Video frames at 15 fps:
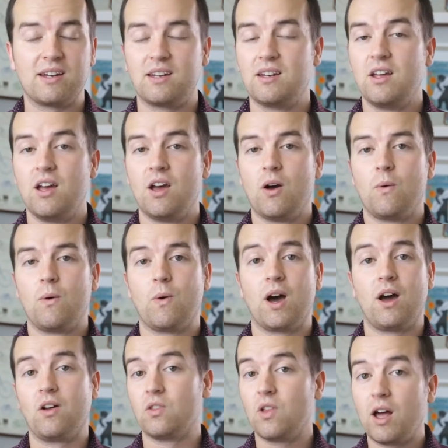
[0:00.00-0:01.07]
And
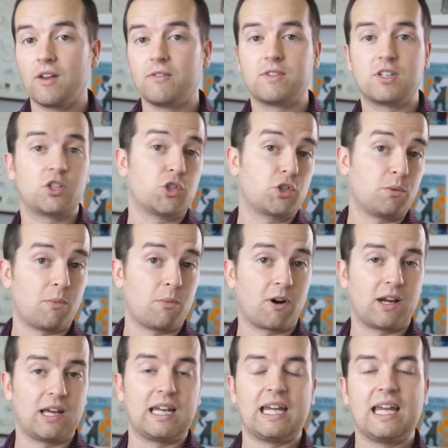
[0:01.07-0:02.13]
what a lot of digital
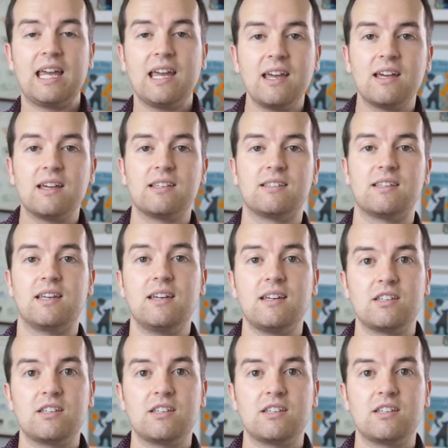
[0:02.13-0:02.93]
marketing is